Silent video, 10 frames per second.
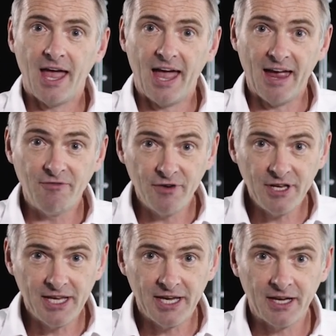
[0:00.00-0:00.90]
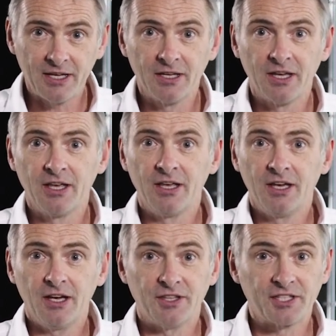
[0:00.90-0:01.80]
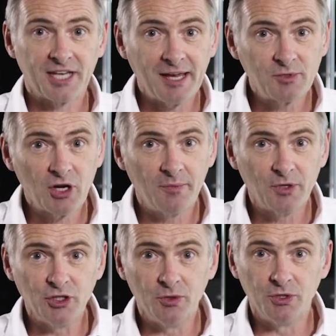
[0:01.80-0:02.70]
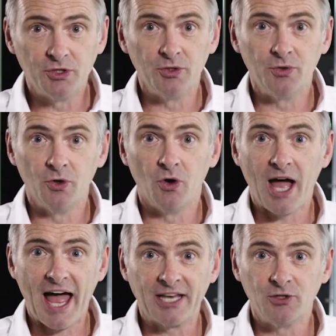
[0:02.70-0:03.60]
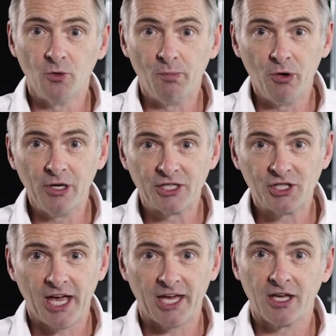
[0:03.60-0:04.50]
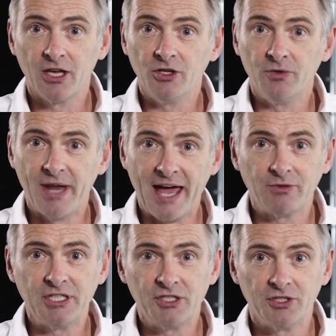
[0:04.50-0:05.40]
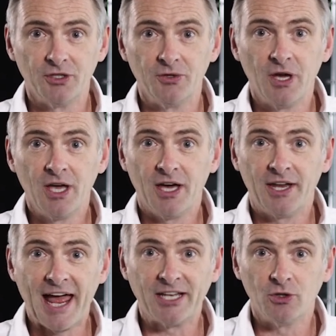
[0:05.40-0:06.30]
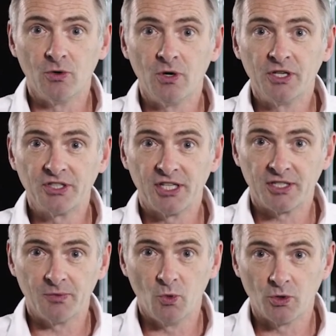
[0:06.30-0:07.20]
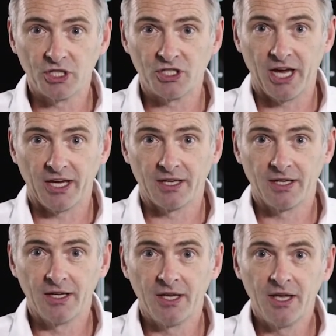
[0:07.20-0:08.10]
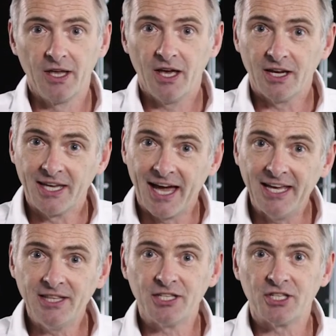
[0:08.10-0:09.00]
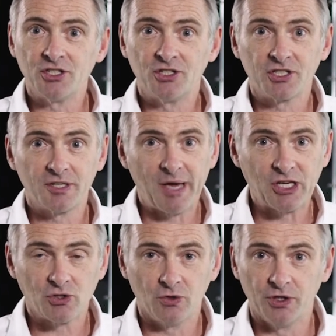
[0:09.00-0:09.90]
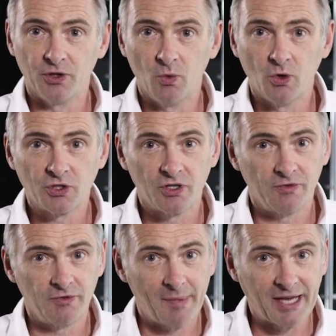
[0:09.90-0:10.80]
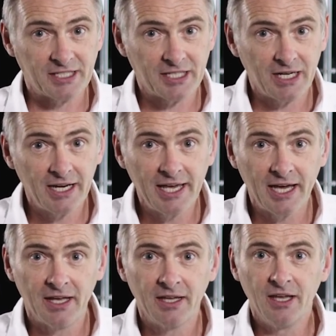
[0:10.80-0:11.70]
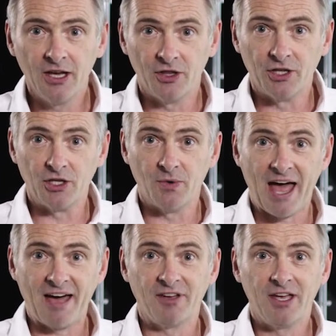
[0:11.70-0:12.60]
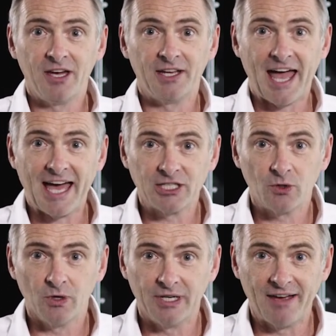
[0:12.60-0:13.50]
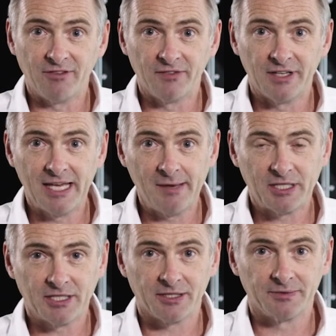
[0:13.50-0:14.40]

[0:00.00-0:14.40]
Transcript: Every year, at the same time that you would do your annual boiler check, you now need to do an annual system water check. Again, this is just to make sure that the water remains clear and that you have an adequate level of inhibitor.